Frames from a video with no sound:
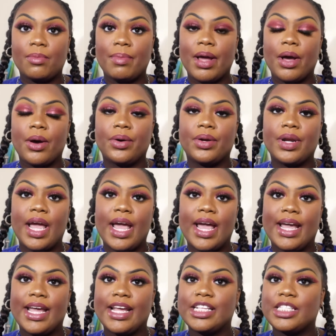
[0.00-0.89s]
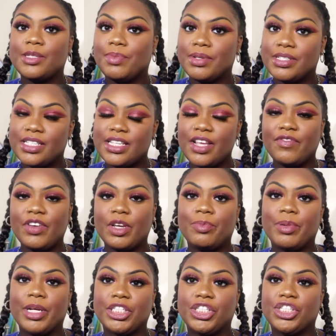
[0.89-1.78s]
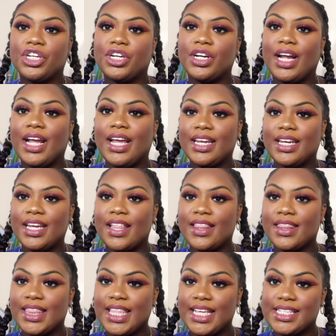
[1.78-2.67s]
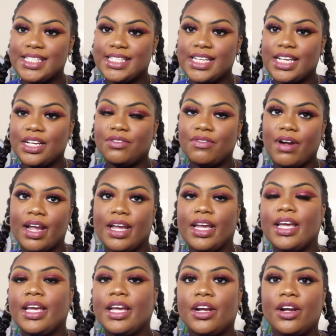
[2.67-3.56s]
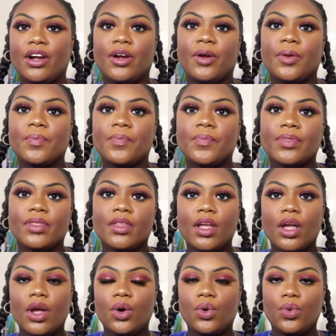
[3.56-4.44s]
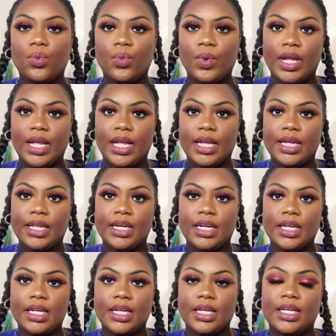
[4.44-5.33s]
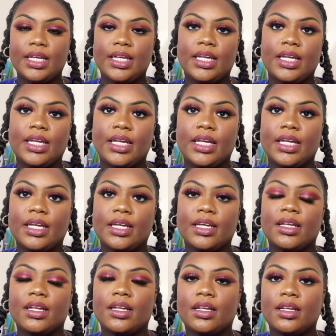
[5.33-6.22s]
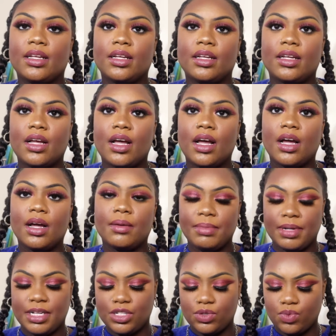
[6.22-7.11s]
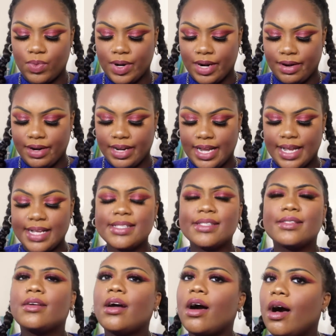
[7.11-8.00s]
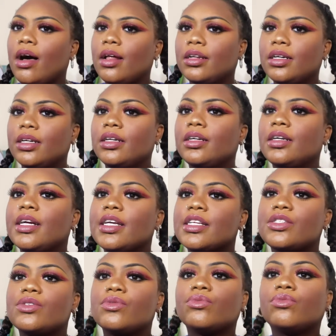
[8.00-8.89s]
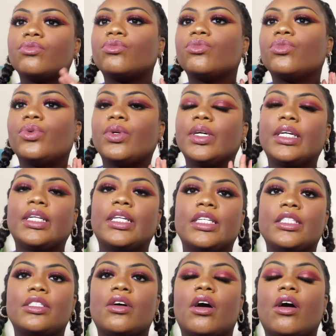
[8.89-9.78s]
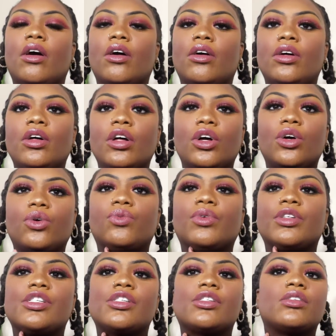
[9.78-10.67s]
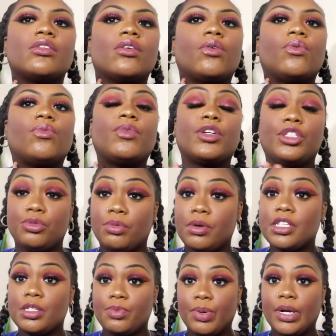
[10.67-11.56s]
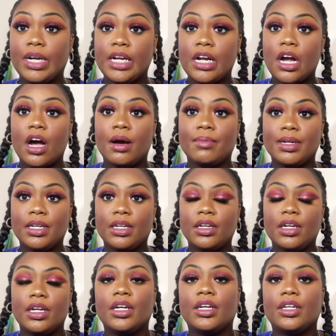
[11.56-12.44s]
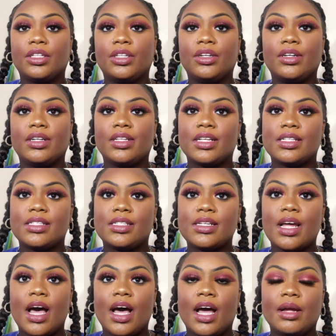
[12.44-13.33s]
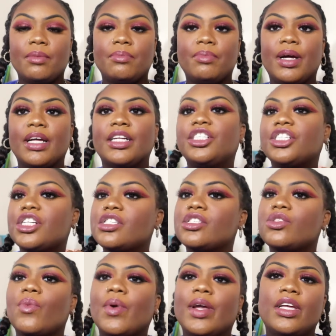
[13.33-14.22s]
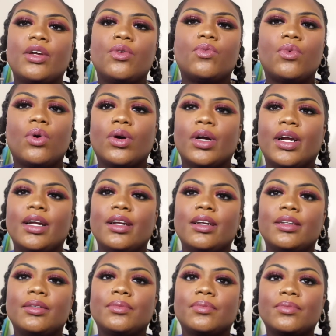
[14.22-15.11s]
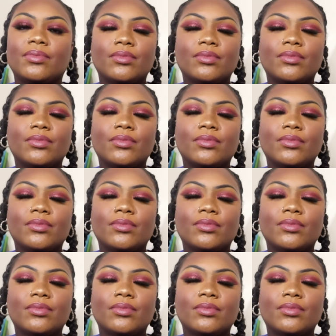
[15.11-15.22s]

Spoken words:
about a specific picture in this scene right here, when he is wearing, his collar is really tall, which was pretty common during this time, but it's just the way he wore it.